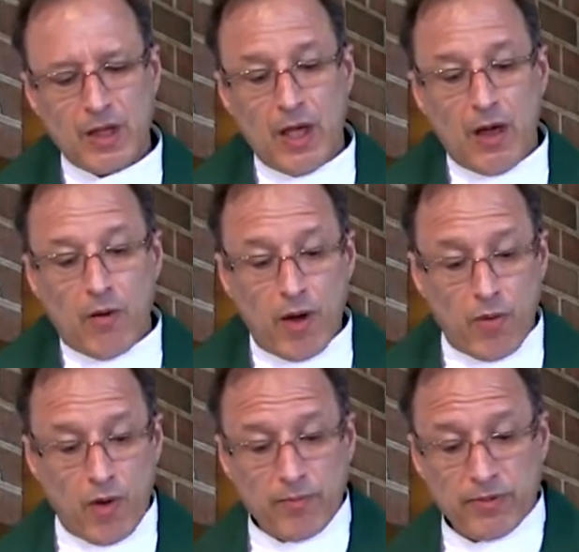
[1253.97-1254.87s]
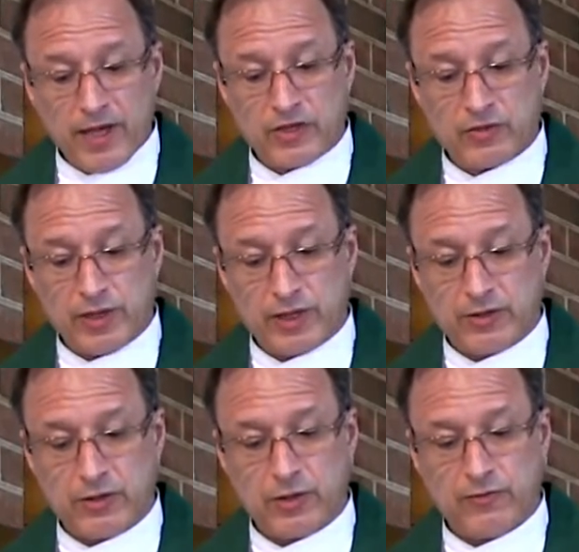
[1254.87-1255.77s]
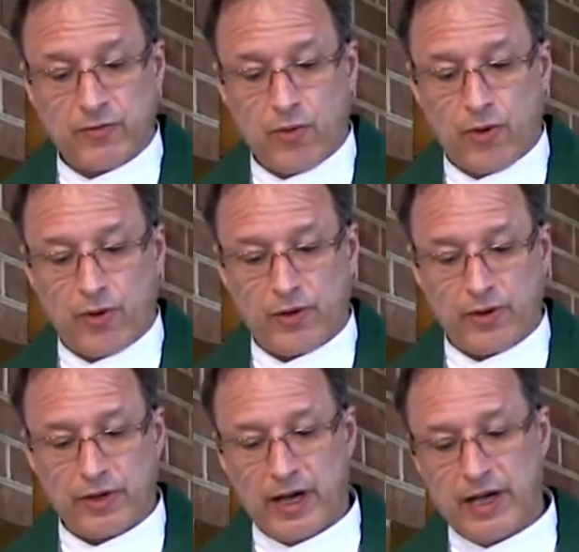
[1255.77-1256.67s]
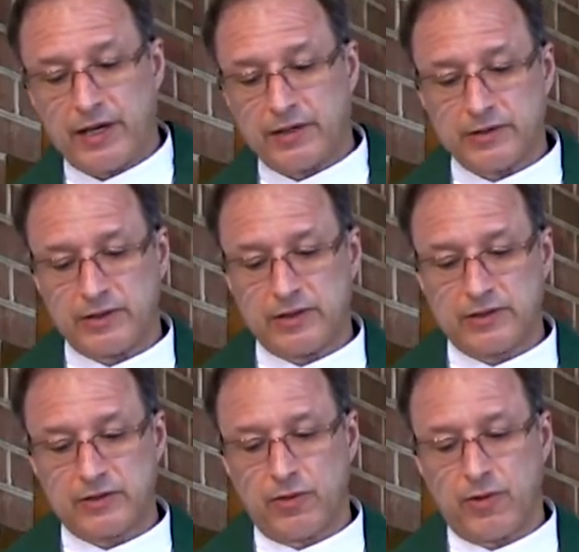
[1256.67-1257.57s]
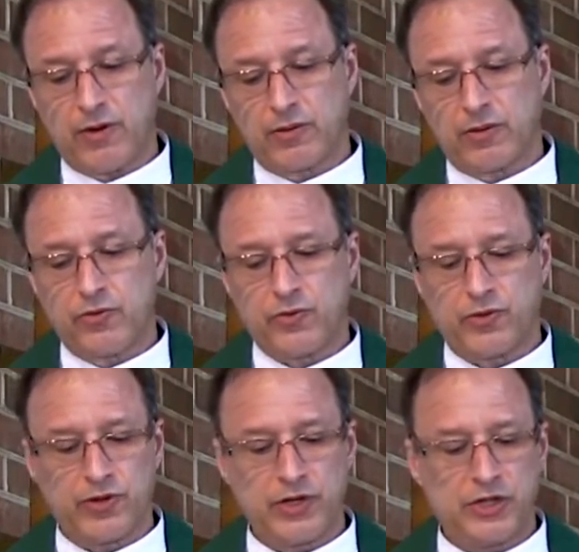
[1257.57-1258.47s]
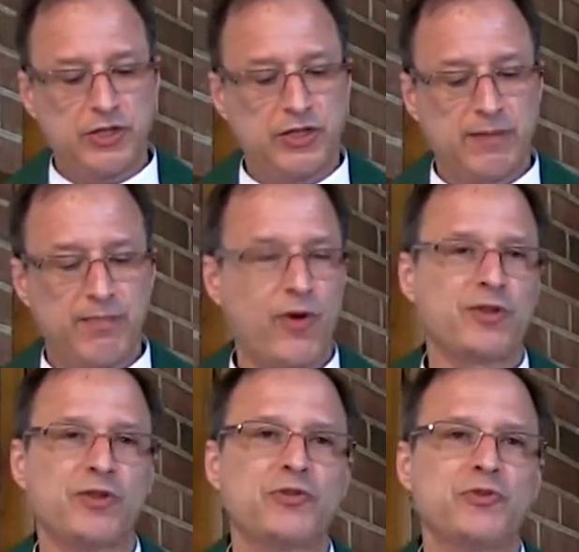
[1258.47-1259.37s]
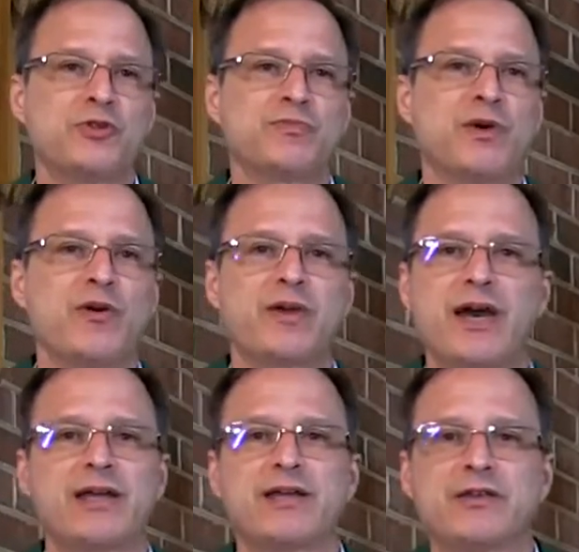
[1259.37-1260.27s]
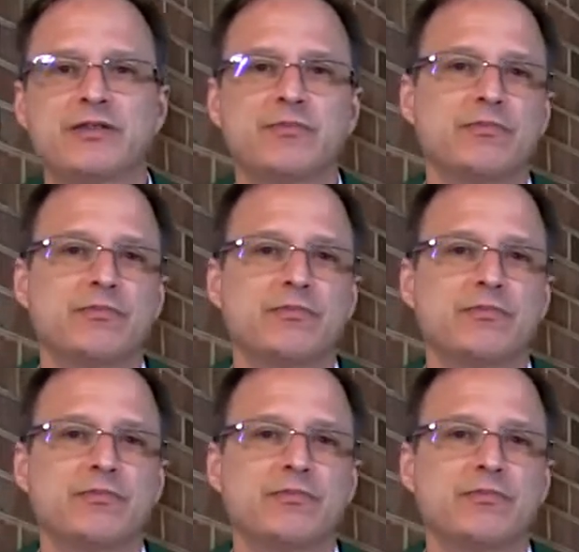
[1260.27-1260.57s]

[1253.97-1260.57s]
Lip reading: Well, one place we can turn for guidance is to our own Lutheran tradition and Martin Luther's small catechism.